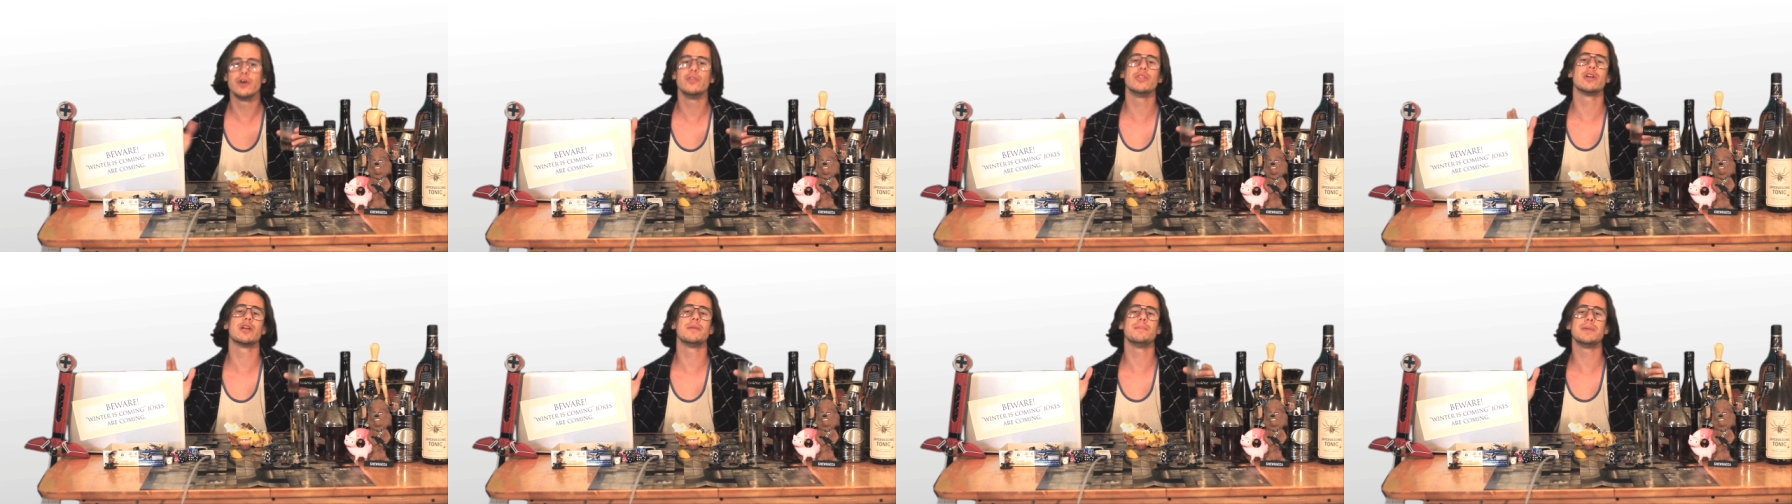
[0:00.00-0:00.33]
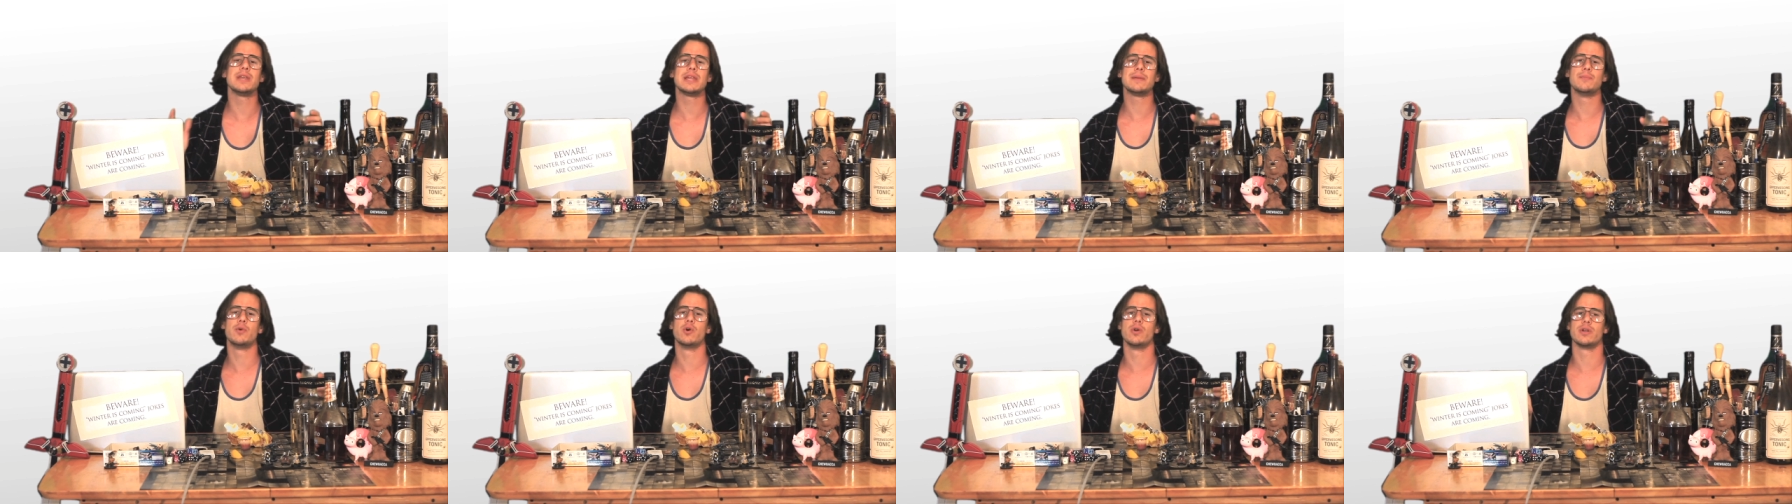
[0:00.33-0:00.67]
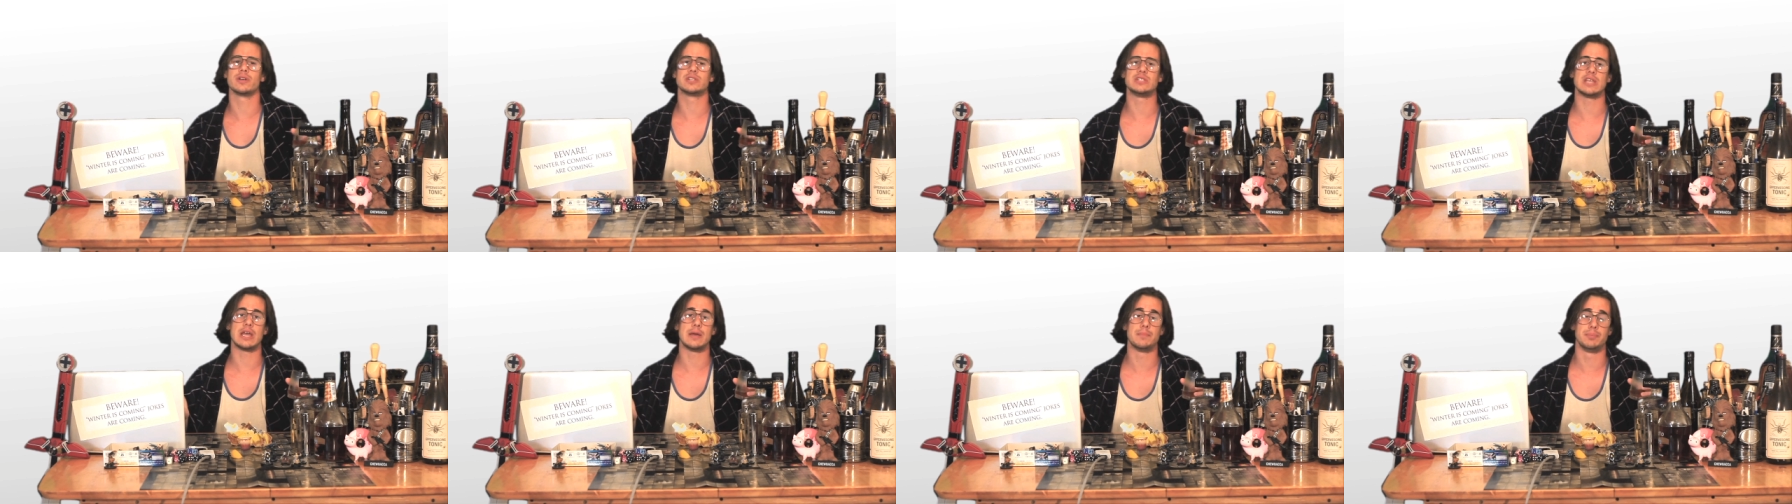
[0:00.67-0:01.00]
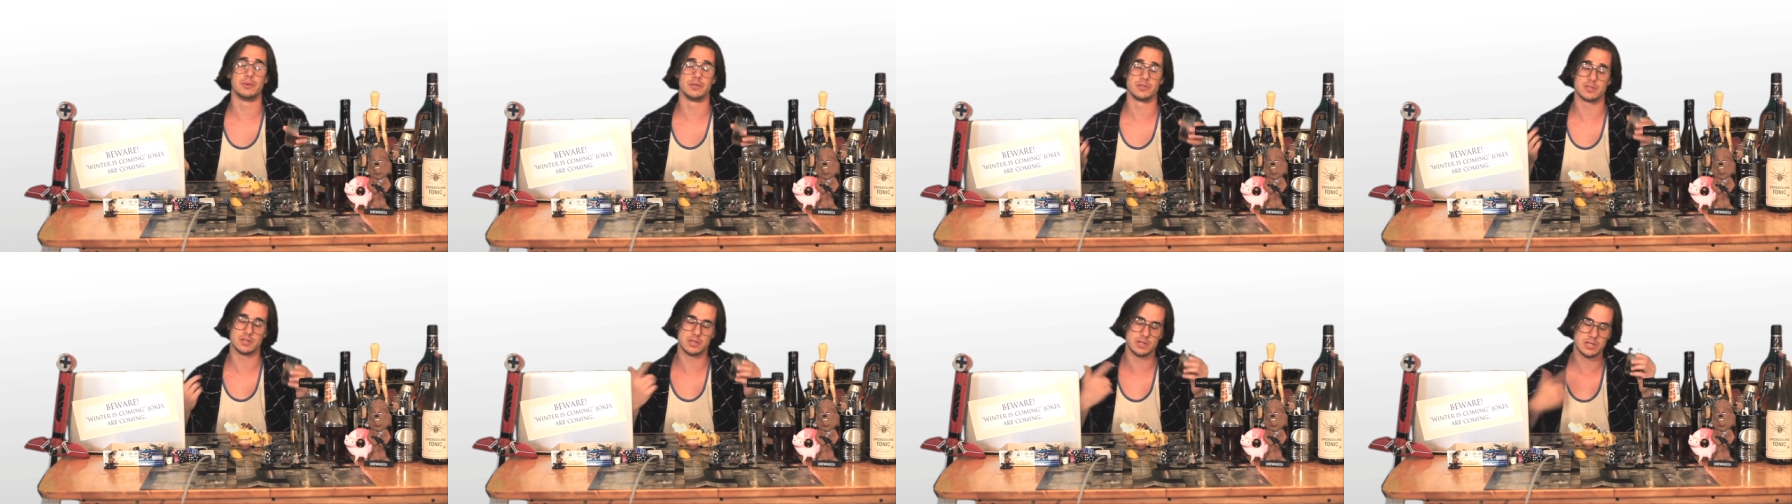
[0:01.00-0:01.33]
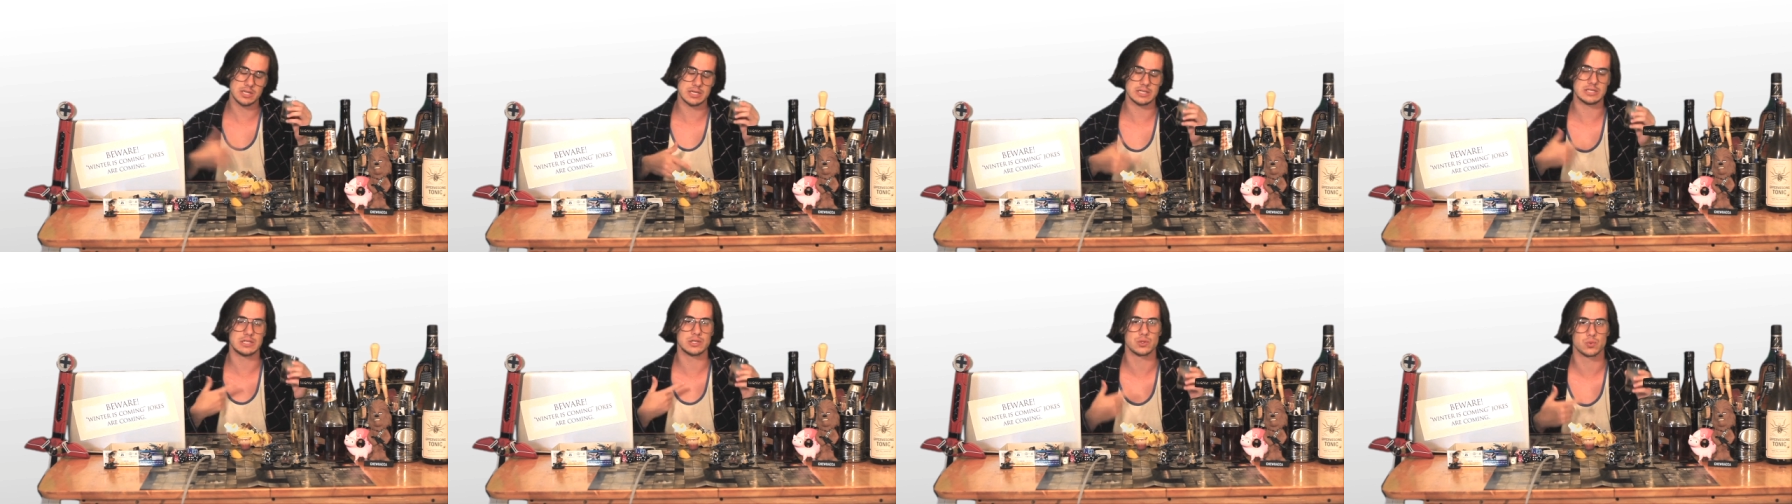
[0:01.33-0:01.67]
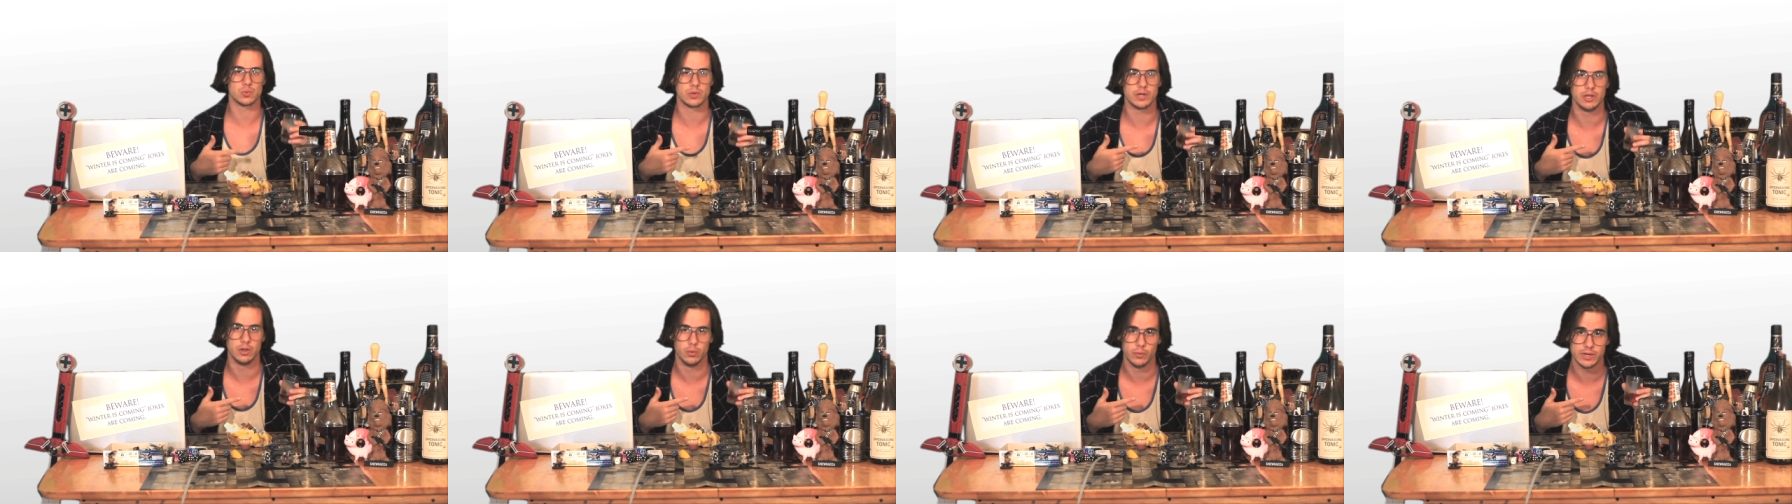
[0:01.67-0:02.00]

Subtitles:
there are many more examples, this is real